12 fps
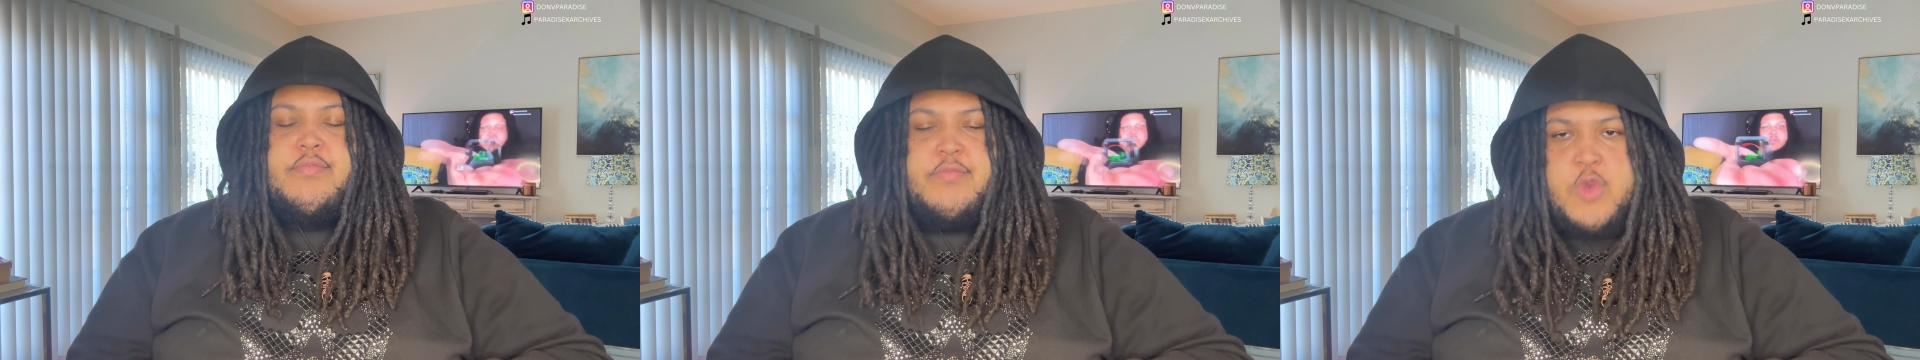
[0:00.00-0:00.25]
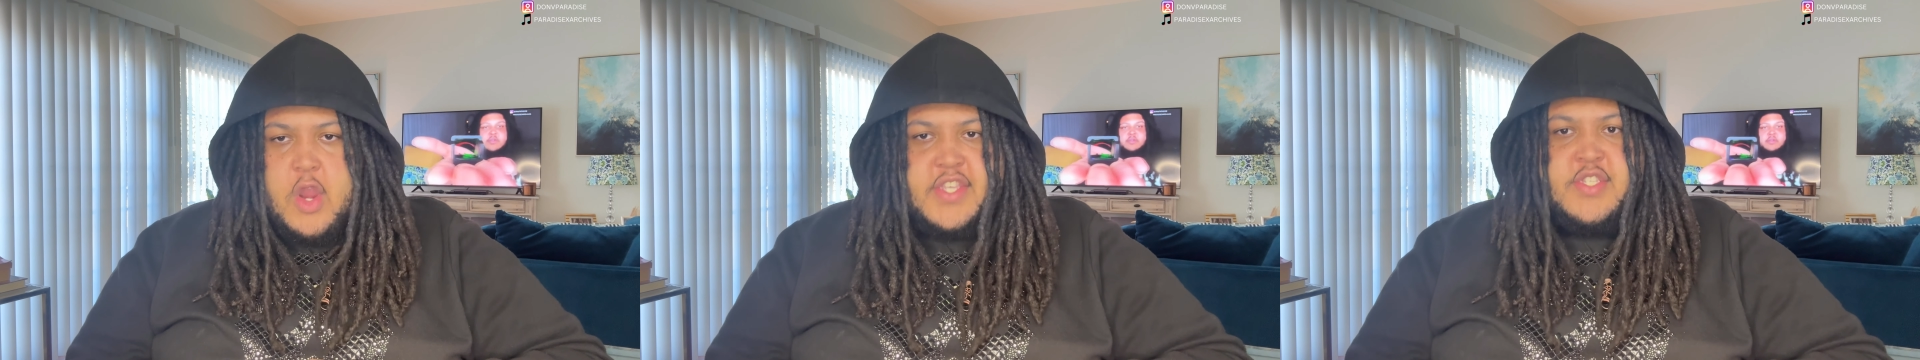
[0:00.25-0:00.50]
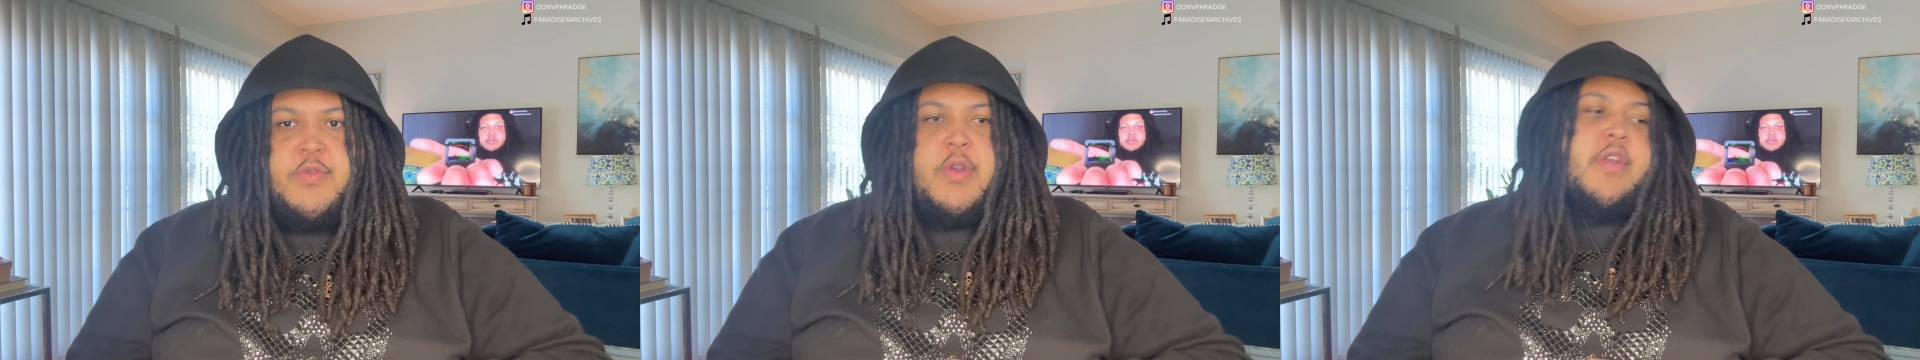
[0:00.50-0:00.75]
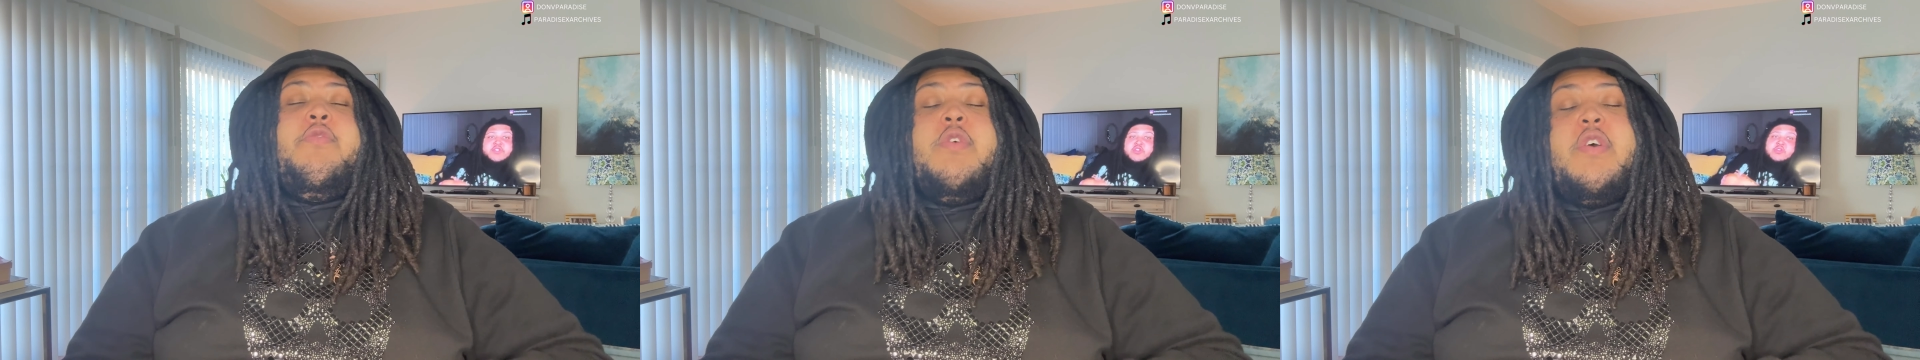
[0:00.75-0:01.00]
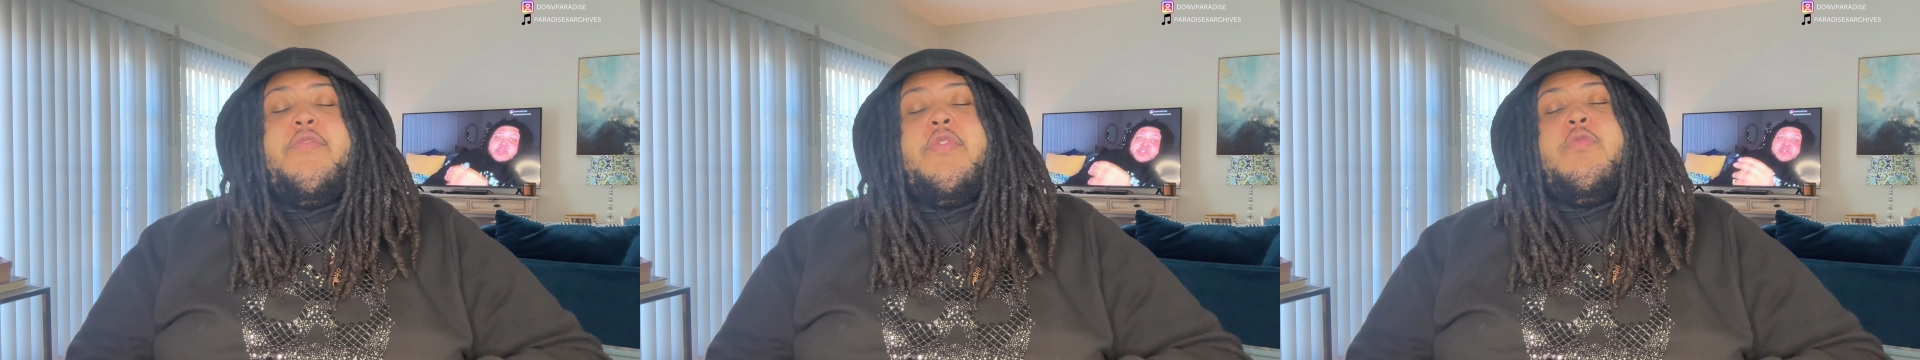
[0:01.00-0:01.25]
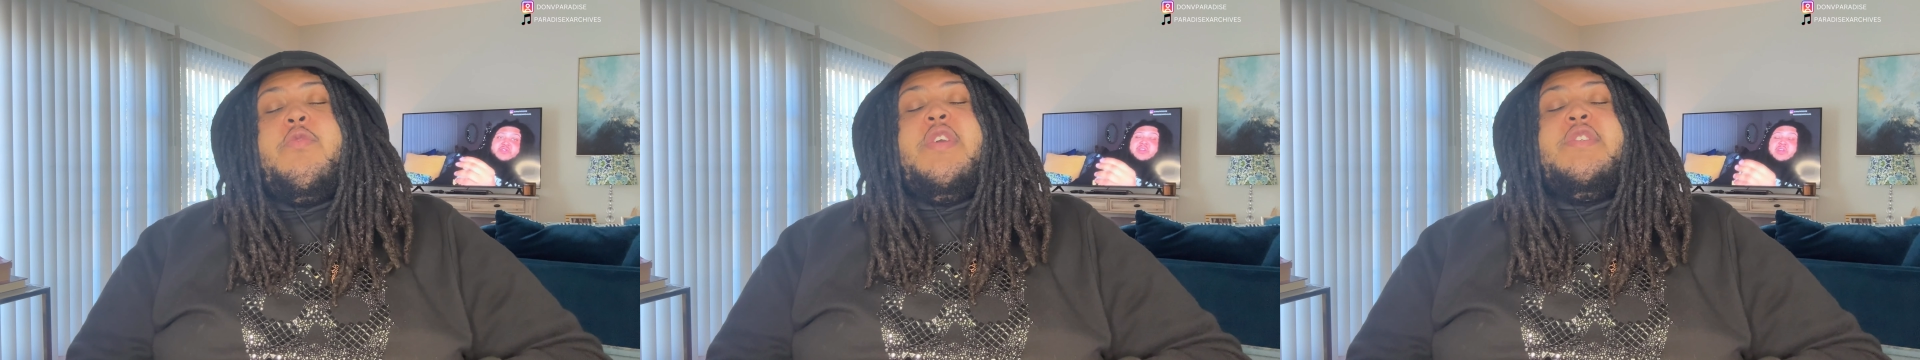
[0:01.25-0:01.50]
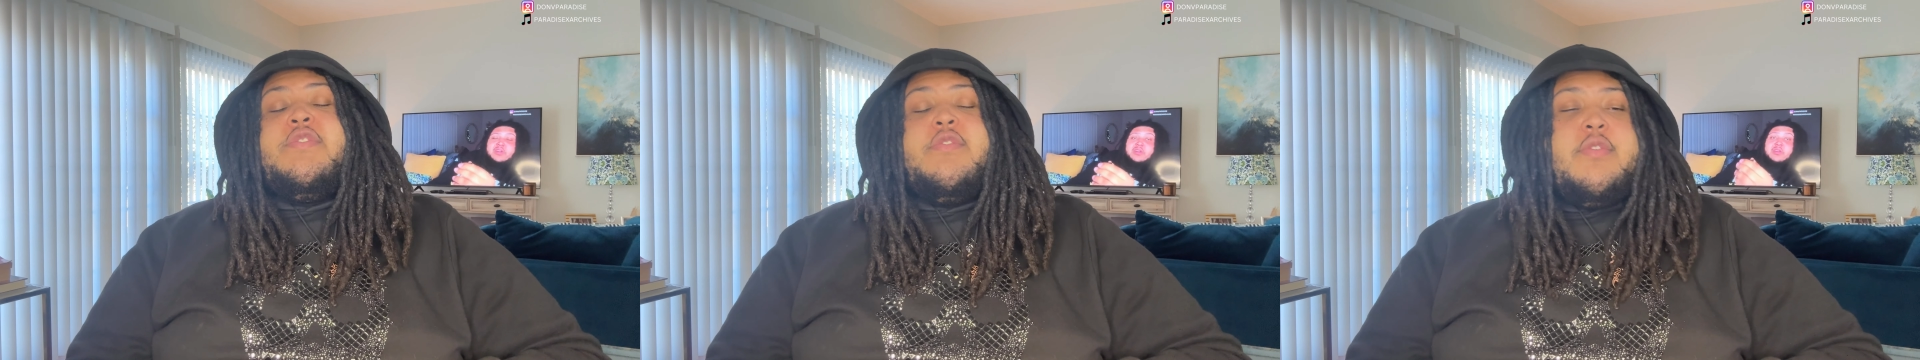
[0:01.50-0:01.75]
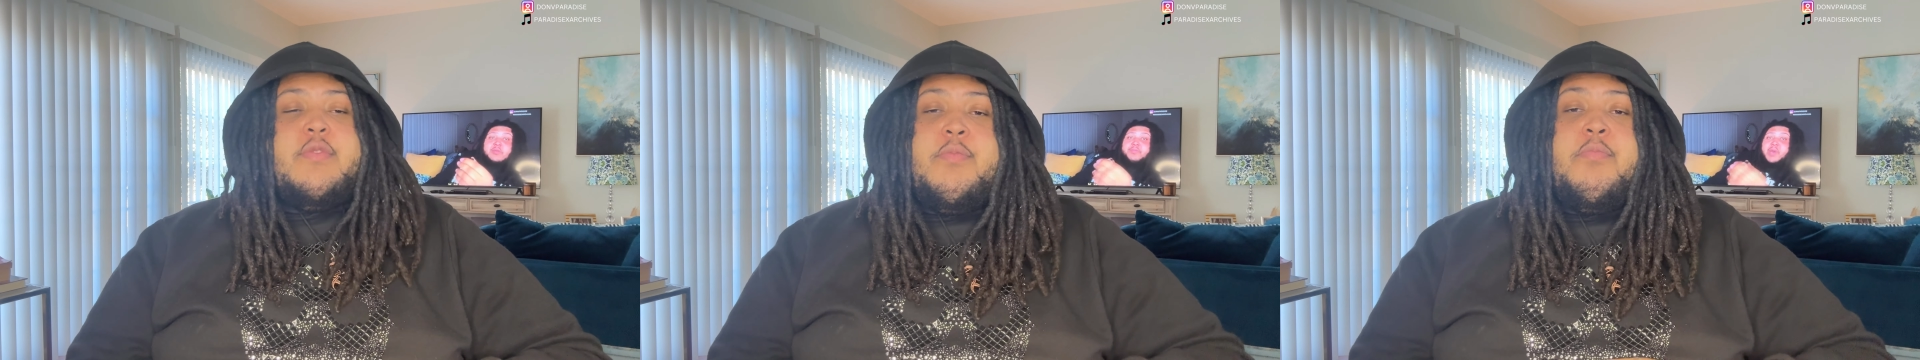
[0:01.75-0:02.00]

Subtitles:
crazy work. Whatever the reason,